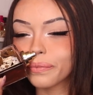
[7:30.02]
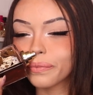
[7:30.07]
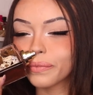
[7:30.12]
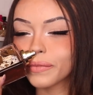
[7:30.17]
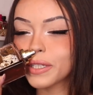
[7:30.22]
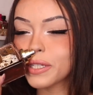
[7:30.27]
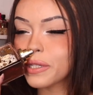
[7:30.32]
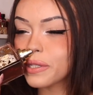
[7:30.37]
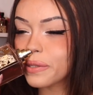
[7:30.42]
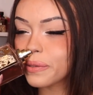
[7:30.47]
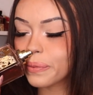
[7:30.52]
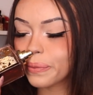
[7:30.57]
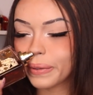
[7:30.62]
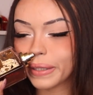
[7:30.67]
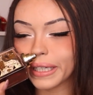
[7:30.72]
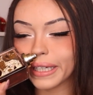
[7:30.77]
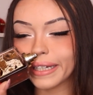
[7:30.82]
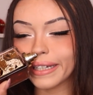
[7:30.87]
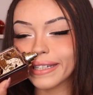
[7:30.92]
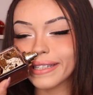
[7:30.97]

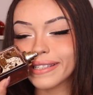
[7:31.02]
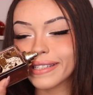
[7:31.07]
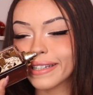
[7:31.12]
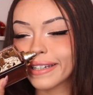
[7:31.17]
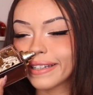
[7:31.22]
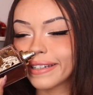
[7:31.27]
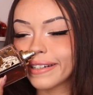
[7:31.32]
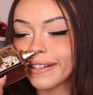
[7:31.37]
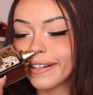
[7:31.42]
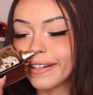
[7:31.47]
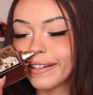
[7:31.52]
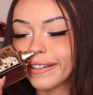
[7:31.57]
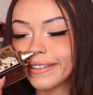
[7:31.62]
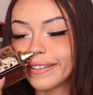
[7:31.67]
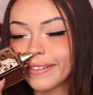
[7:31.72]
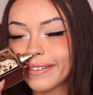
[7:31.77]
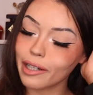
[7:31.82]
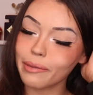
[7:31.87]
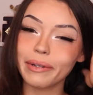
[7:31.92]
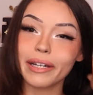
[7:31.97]
sweet, and
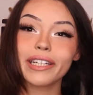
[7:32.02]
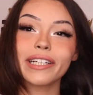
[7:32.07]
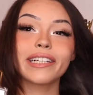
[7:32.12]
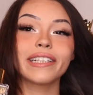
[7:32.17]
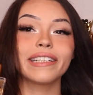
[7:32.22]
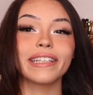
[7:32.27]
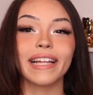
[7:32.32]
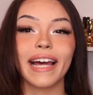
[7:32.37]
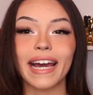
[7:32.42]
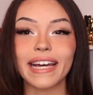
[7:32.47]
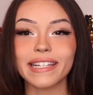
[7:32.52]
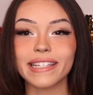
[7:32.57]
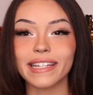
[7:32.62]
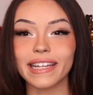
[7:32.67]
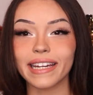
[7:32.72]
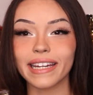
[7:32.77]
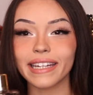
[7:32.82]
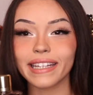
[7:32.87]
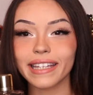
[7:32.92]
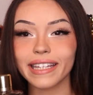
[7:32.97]
talk about a
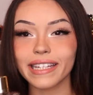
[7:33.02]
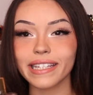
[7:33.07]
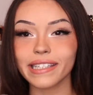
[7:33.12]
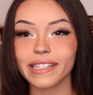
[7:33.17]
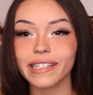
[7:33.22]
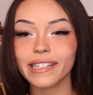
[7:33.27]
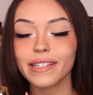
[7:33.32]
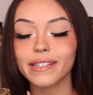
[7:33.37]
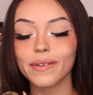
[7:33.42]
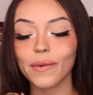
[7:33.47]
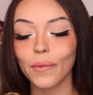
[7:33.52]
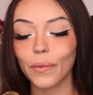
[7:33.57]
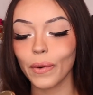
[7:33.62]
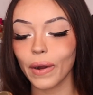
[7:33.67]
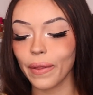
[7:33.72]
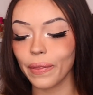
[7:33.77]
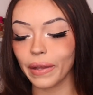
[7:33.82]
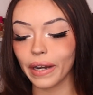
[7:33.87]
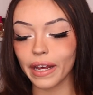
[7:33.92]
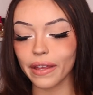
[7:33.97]
classic. This is
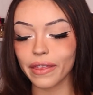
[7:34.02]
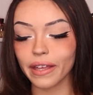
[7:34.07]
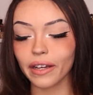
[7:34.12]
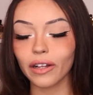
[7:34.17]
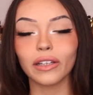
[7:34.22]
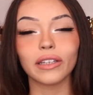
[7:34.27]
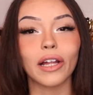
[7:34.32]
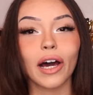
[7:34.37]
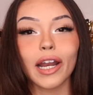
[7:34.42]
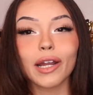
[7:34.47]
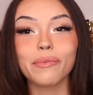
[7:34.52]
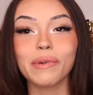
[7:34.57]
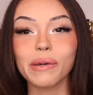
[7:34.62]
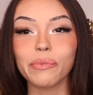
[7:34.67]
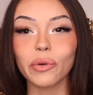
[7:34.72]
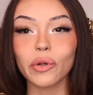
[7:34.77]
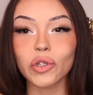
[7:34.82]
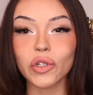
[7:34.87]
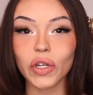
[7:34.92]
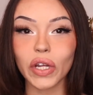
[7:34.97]
one that I think a lot of
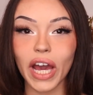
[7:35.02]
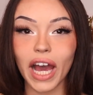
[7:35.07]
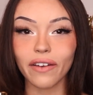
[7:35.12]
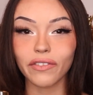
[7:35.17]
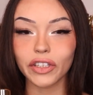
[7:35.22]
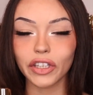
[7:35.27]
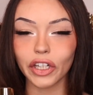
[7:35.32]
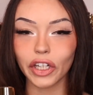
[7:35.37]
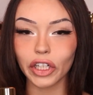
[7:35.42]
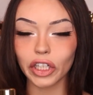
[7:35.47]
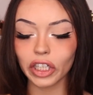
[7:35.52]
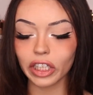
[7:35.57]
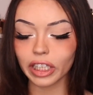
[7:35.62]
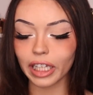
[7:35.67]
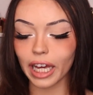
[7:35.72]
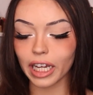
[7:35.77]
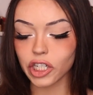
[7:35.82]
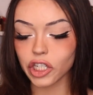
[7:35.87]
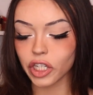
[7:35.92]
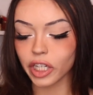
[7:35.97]
people should have in their
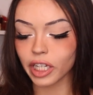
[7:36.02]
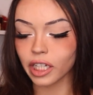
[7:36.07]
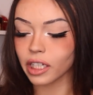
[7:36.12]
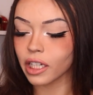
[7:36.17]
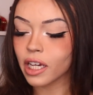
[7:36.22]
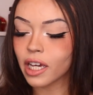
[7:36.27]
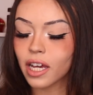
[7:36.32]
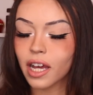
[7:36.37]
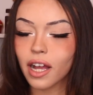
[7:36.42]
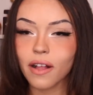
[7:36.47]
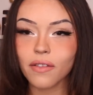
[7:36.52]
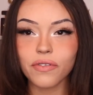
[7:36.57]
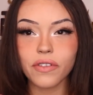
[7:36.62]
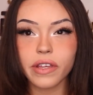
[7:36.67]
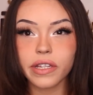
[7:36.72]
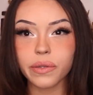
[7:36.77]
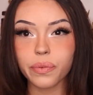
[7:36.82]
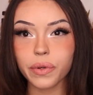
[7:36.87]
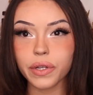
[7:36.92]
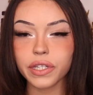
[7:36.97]
collection.
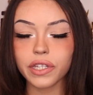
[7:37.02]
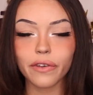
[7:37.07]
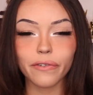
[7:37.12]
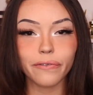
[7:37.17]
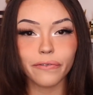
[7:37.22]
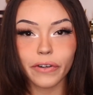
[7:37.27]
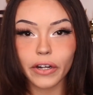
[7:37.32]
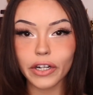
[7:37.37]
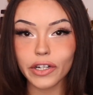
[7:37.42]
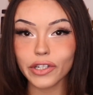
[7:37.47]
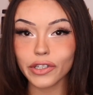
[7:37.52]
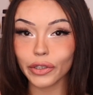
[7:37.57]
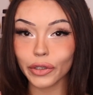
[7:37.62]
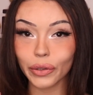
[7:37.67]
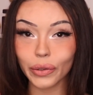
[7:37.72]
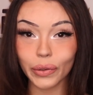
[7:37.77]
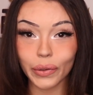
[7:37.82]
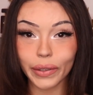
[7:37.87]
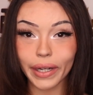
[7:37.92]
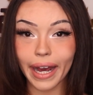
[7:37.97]
This was the first
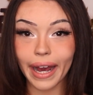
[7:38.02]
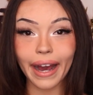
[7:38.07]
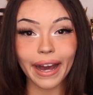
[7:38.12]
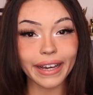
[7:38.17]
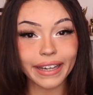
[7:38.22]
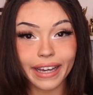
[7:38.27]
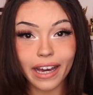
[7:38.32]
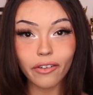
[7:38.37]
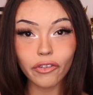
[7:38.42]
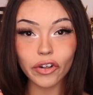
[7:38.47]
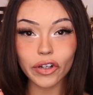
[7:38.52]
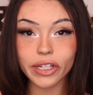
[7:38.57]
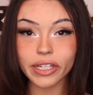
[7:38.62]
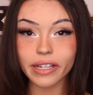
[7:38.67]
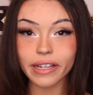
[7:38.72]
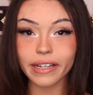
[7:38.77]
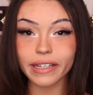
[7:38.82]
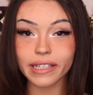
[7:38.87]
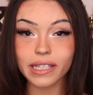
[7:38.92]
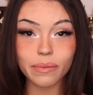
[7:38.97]
oud I ever
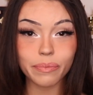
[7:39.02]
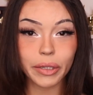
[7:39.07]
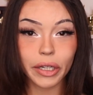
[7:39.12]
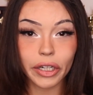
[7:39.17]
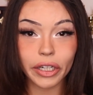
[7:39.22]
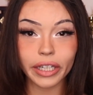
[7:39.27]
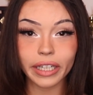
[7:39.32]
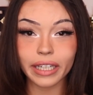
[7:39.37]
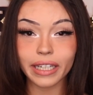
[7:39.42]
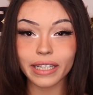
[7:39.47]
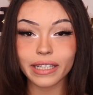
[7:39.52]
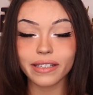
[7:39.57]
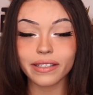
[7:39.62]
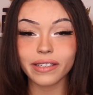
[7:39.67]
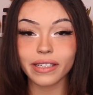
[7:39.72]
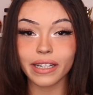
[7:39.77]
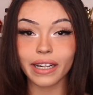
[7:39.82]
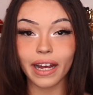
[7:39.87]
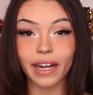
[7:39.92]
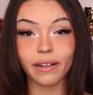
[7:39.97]

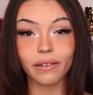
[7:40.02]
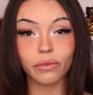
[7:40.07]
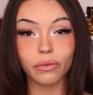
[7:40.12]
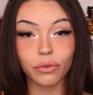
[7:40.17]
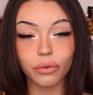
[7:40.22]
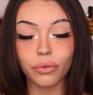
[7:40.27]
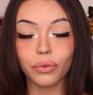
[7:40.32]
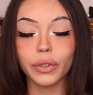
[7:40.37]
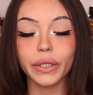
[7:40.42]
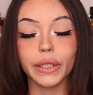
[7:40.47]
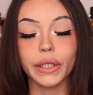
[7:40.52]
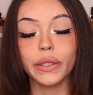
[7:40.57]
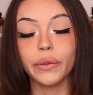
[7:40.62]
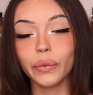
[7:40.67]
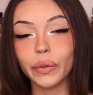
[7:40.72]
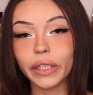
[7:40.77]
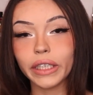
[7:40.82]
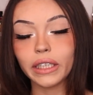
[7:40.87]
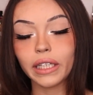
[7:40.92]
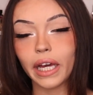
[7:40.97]
experienced and I really
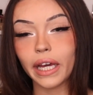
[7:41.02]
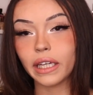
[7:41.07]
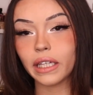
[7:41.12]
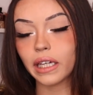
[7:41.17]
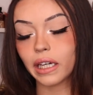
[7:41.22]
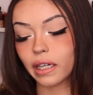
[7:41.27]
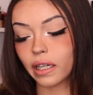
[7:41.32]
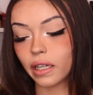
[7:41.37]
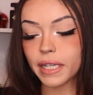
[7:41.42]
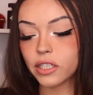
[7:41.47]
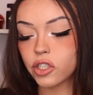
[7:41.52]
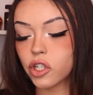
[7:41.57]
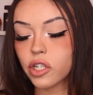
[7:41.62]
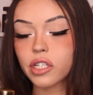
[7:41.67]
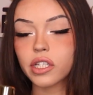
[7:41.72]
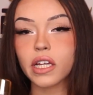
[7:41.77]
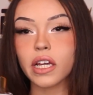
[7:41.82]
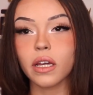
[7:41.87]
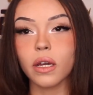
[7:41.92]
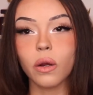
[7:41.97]
like it. It's
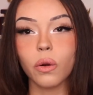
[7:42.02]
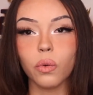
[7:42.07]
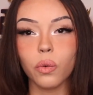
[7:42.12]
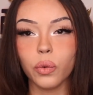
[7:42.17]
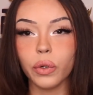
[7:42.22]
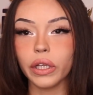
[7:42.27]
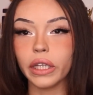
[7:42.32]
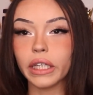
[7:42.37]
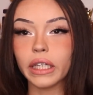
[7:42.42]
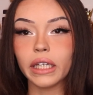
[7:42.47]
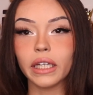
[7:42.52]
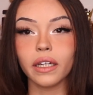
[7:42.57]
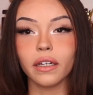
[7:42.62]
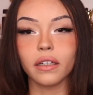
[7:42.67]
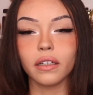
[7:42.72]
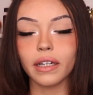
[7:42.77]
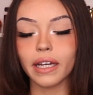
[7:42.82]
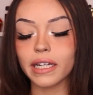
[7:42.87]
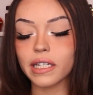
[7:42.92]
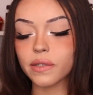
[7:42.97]
just a really
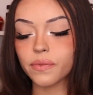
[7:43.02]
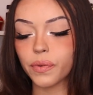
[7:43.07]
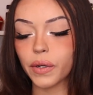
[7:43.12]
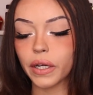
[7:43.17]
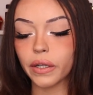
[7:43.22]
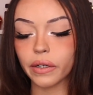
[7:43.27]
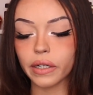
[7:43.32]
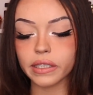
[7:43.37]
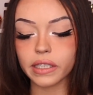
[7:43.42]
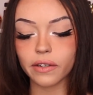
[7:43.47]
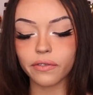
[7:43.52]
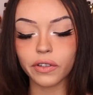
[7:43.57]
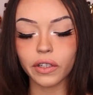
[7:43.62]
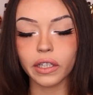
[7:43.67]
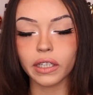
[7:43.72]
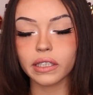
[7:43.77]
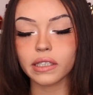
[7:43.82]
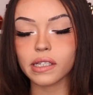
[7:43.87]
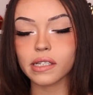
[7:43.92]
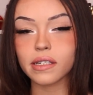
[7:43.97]
nice fragrance. I feel
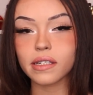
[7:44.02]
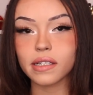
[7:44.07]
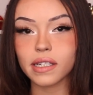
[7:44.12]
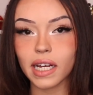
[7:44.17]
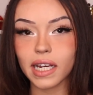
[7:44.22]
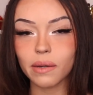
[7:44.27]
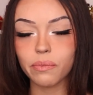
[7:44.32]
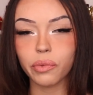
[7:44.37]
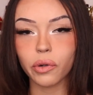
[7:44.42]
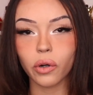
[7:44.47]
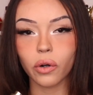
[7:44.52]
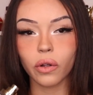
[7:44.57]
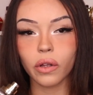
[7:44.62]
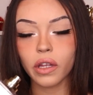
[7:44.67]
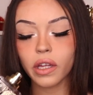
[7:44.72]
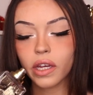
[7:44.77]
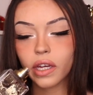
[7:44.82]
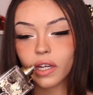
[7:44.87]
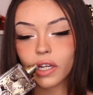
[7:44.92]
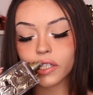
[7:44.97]
like it's a staple.
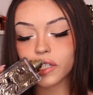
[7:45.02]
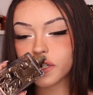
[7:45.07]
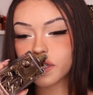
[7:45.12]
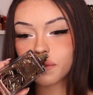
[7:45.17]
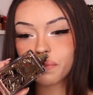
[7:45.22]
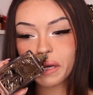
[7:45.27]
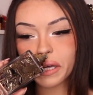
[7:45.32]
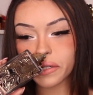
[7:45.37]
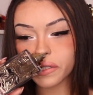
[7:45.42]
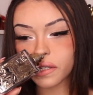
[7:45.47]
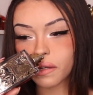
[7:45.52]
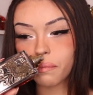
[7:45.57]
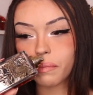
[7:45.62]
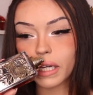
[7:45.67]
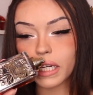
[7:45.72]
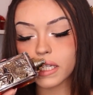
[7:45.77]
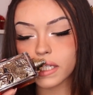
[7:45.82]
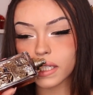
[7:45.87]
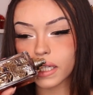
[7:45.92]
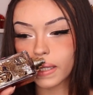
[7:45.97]
It just smells
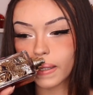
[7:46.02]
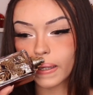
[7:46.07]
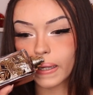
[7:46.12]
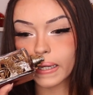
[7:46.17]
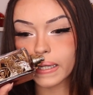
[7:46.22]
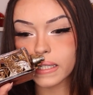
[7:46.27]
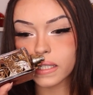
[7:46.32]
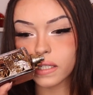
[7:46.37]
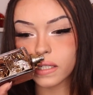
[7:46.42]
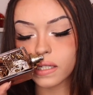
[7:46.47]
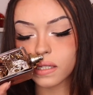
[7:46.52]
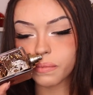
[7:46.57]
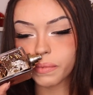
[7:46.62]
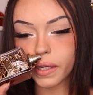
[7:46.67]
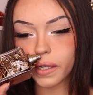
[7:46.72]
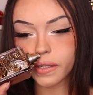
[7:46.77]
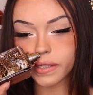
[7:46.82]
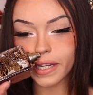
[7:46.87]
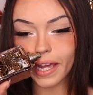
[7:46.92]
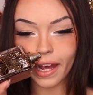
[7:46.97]
amazing, guys. This
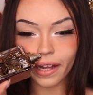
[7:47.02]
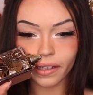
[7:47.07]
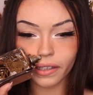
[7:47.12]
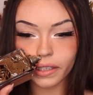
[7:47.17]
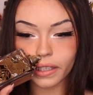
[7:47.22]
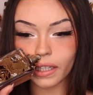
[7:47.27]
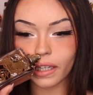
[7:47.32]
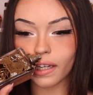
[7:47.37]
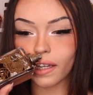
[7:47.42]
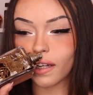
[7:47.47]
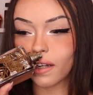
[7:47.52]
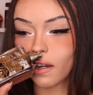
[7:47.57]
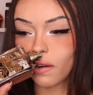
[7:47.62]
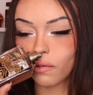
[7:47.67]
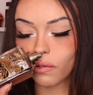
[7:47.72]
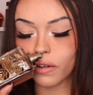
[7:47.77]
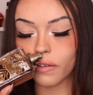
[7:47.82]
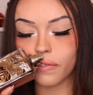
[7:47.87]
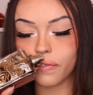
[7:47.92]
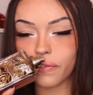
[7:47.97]
smells elegant
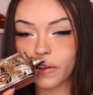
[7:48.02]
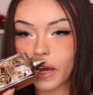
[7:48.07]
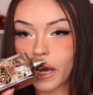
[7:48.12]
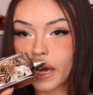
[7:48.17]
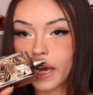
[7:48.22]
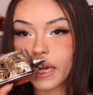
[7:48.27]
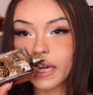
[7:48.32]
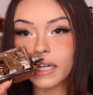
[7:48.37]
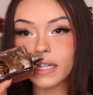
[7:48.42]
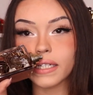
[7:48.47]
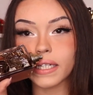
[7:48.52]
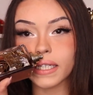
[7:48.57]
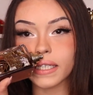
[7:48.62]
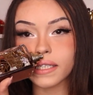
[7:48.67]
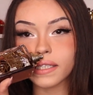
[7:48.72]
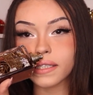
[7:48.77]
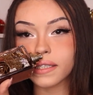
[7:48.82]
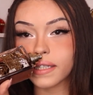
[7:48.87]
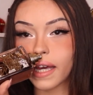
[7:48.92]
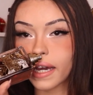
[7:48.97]
and refined and
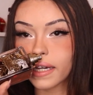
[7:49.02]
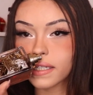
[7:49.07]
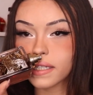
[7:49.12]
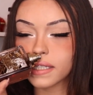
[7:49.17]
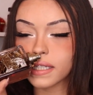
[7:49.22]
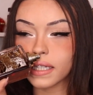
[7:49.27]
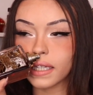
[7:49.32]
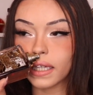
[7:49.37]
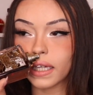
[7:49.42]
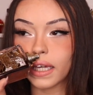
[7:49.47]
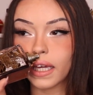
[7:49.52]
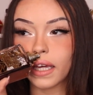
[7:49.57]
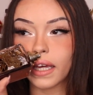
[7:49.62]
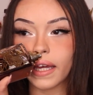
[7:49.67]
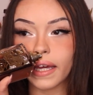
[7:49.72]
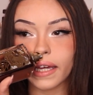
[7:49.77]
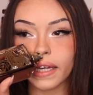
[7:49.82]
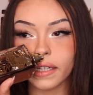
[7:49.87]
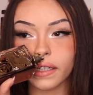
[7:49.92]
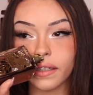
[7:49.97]
sexy,
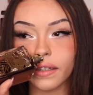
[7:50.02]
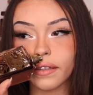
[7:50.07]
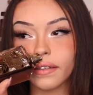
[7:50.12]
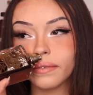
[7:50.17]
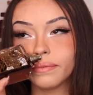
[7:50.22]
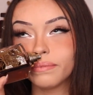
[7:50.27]
and